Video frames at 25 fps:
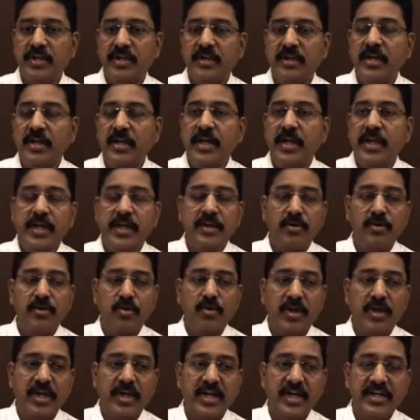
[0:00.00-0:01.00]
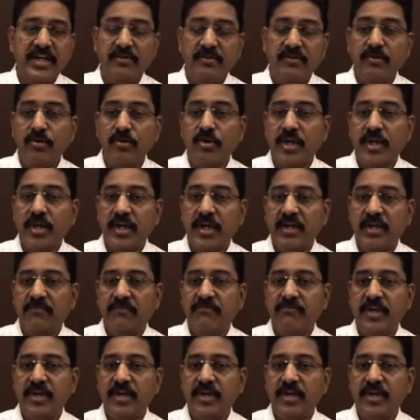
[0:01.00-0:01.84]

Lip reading: It looked relatively okay, where you